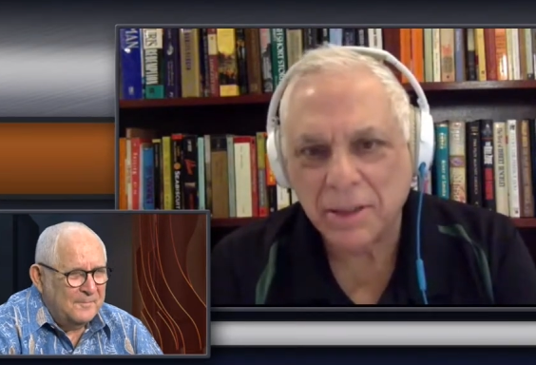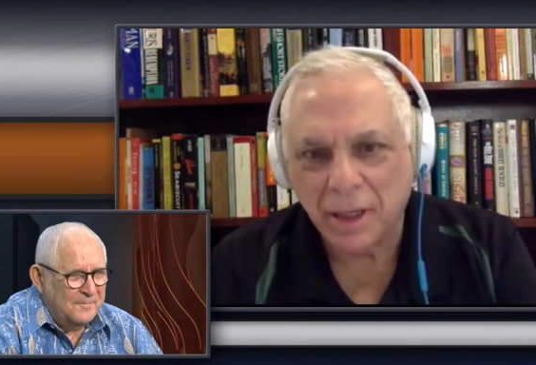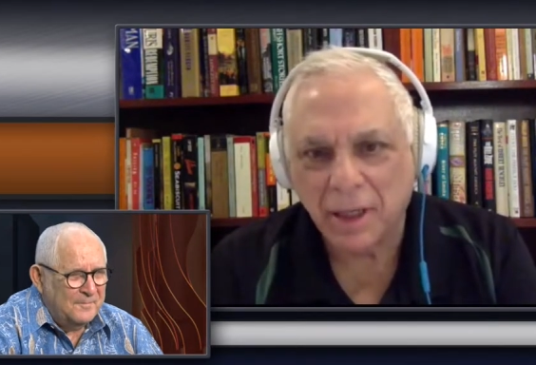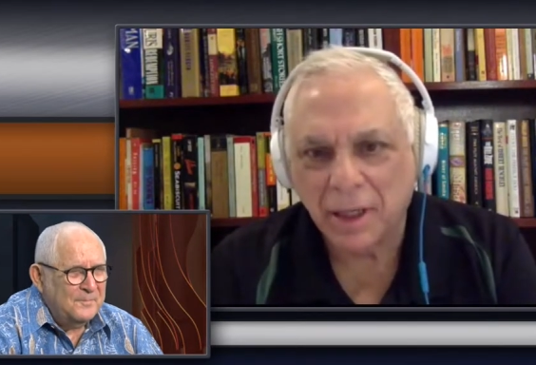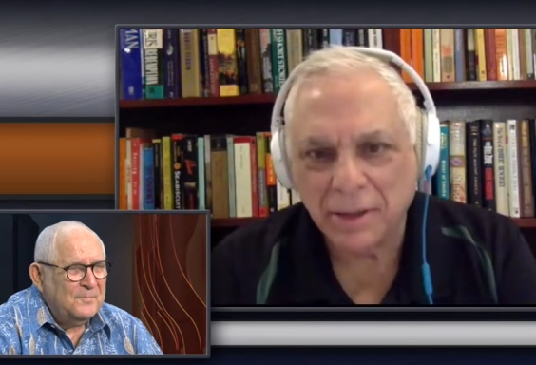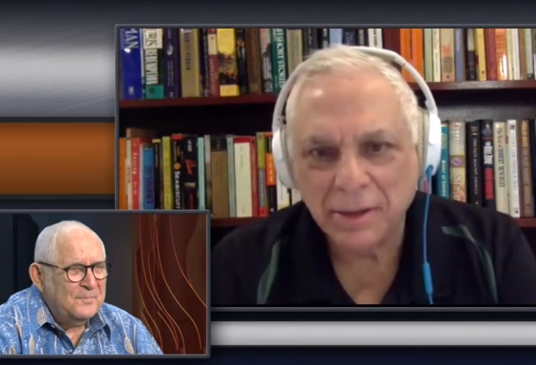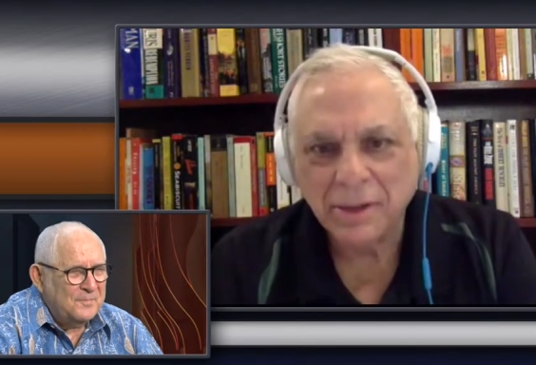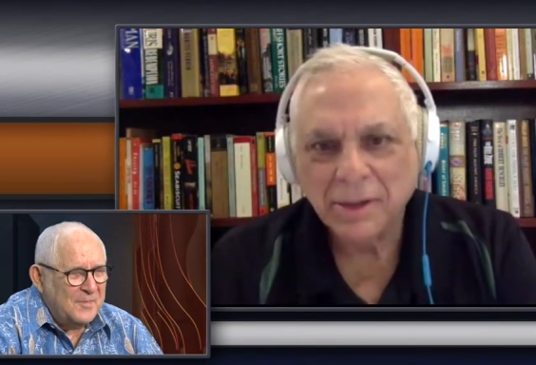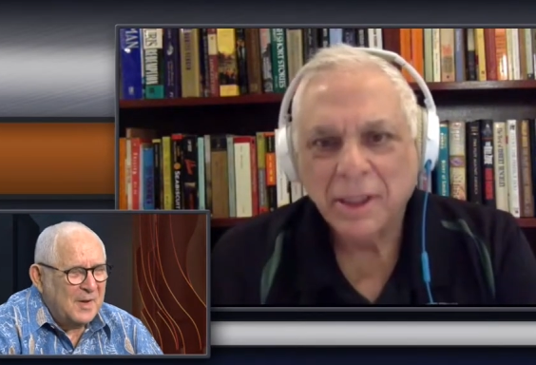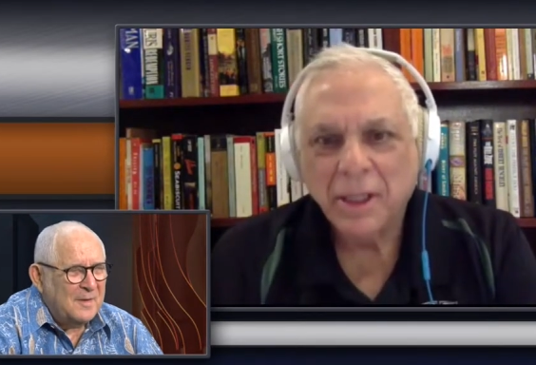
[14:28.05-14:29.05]
Speaker 1: Uh,
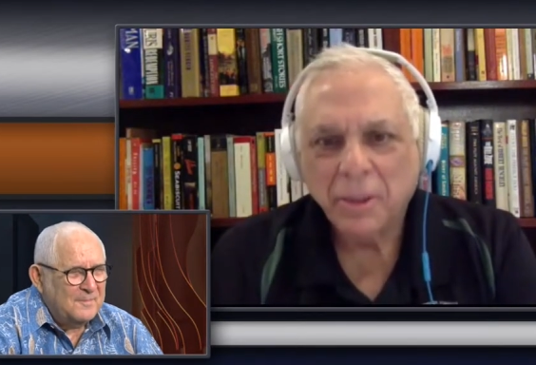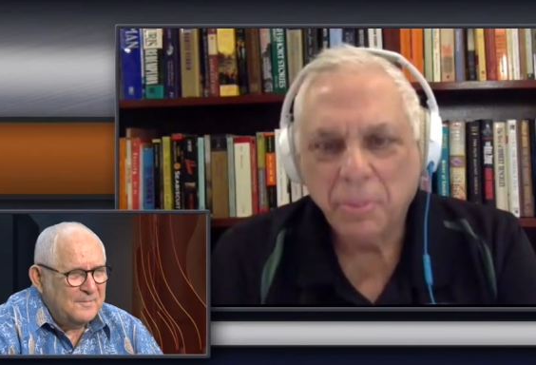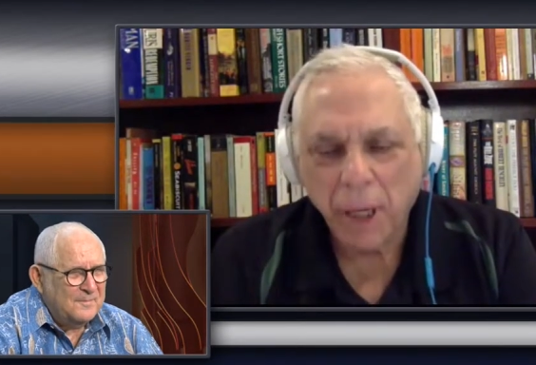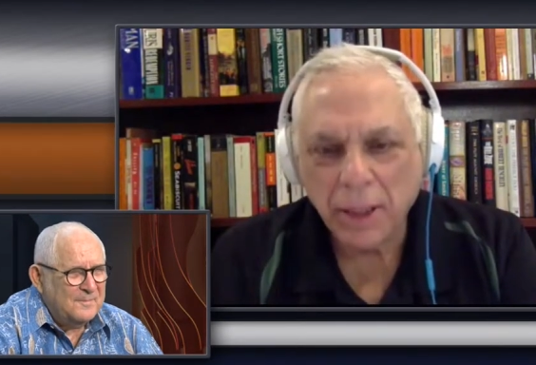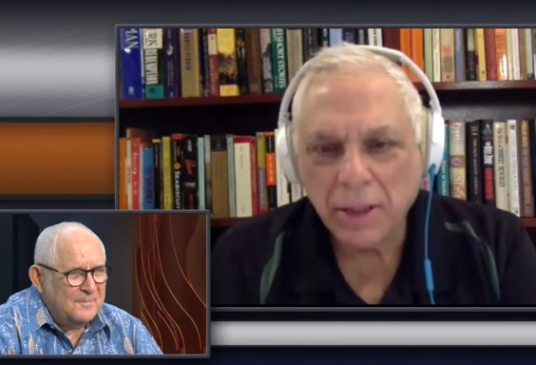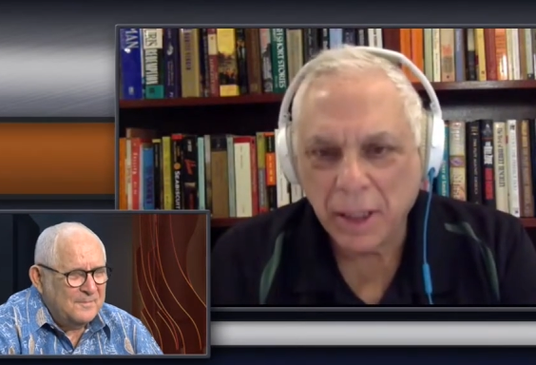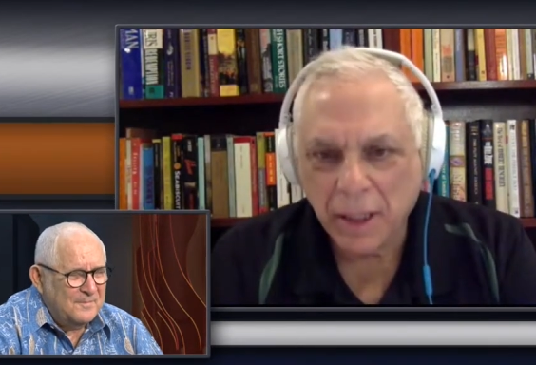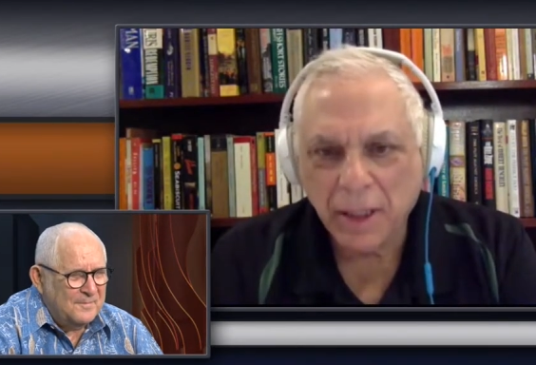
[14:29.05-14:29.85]
Yeah. But the